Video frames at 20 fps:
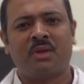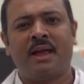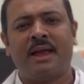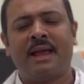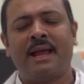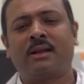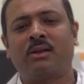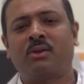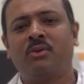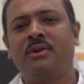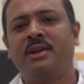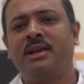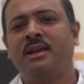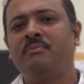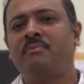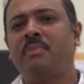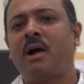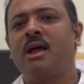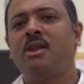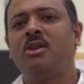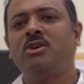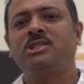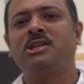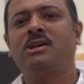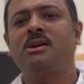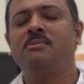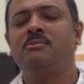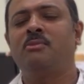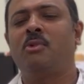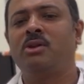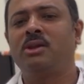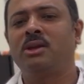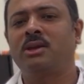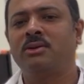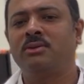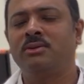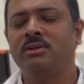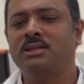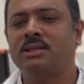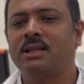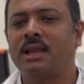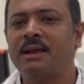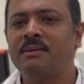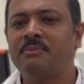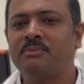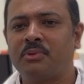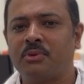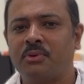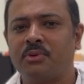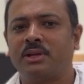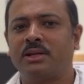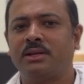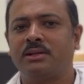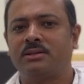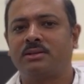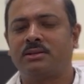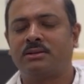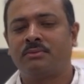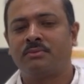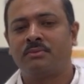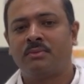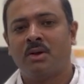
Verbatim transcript: including biological molecules like proteins.